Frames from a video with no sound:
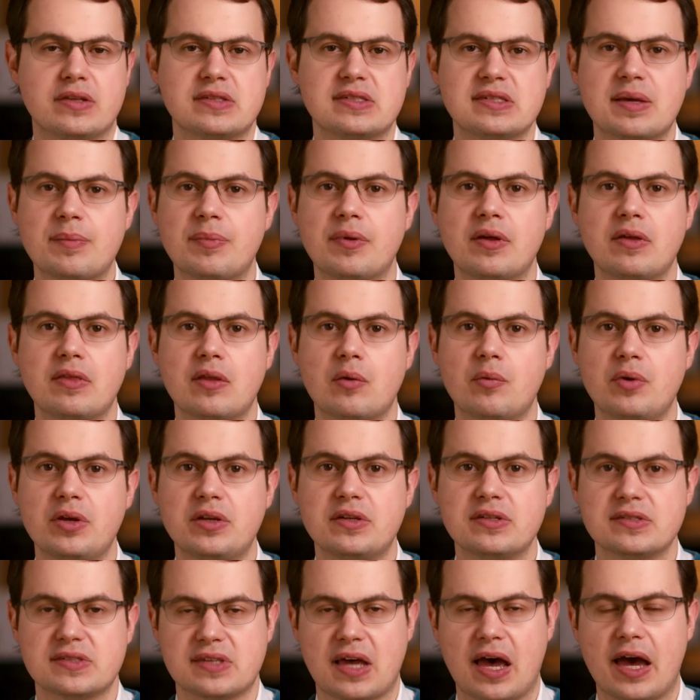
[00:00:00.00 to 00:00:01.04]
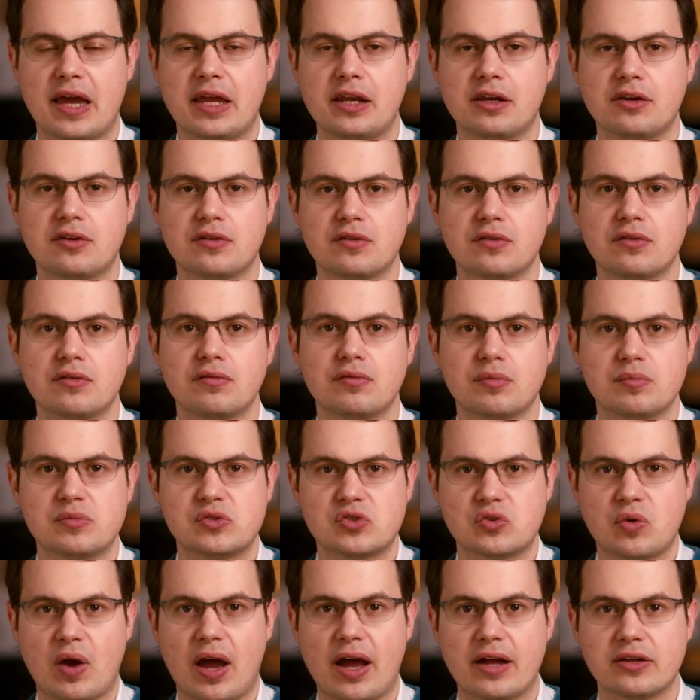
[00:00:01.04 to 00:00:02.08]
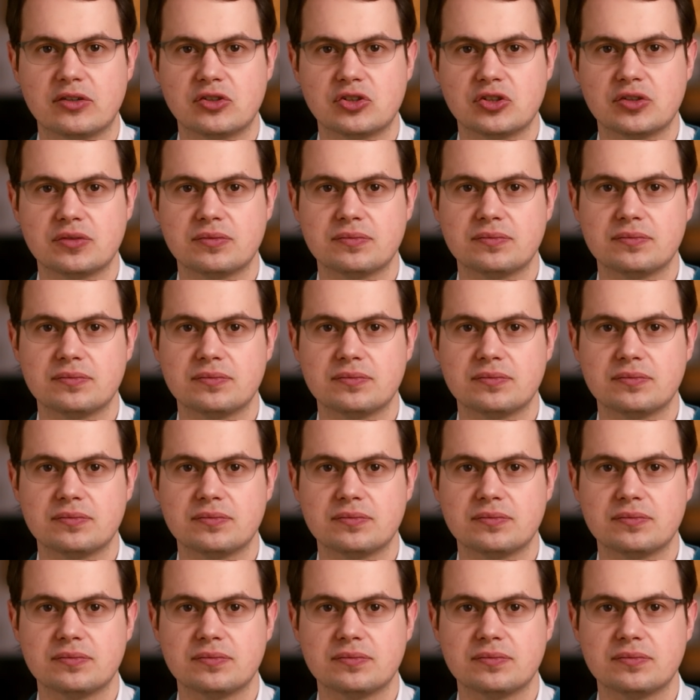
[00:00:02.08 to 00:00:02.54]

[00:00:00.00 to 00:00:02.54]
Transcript: than something that we designed from scratch.